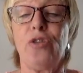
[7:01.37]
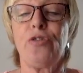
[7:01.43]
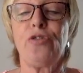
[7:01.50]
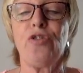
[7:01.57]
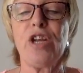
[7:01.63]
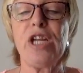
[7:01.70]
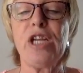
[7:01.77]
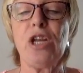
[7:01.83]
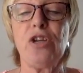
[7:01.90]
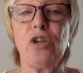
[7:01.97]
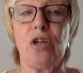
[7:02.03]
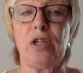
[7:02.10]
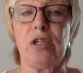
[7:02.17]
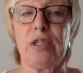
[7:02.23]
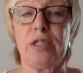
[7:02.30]
3
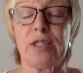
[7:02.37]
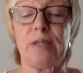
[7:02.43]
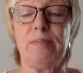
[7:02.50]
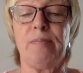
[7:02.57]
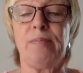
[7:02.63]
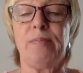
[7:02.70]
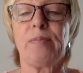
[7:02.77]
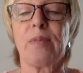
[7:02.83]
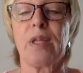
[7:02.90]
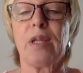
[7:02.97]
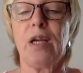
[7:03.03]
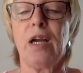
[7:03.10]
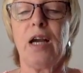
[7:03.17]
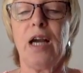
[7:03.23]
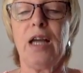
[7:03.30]
years
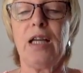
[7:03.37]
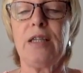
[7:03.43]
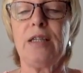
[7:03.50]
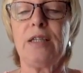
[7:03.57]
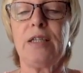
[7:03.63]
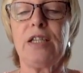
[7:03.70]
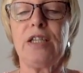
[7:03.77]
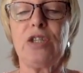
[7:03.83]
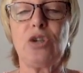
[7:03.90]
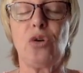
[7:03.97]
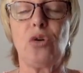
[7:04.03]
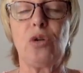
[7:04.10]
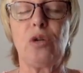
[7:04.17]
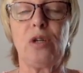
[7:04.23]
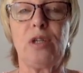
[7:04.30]
and in
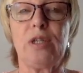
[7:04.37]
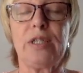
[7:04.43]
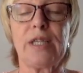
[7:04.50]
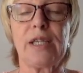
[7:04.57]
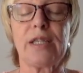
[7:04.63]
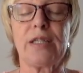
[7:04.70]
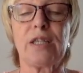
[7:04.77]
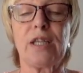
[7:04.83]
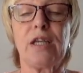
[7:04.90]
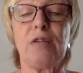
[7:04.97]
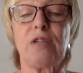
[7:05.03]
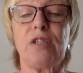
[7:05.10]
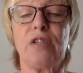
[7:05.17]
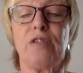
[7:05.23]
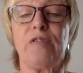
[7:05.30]
total
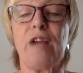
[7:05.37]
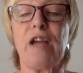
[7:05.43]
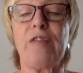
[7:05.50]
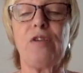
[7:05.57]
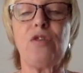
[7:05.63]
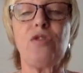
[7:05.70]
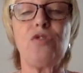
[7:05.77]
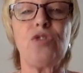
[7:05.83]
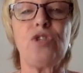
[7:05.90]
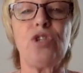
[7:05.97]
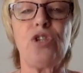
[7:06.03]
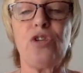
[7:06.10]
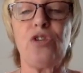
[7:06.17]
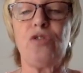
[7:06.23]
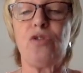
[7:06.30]

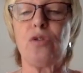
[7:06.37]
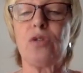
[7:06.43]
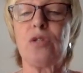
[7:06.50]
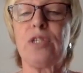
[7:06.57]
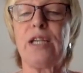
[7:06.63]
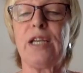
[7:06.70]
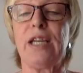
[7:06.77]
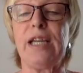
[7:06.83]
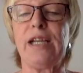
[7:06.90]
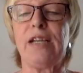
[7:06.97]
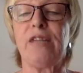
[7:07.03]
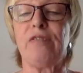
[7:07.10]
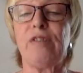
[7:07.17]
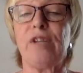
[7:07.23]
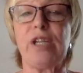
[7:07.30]
€6,500 in
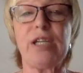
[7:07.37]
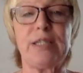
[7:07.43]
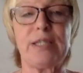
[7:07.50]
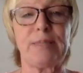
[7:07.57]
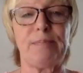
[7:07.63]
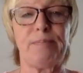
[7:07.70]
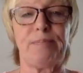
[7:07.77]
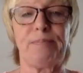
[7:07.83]
legal fees.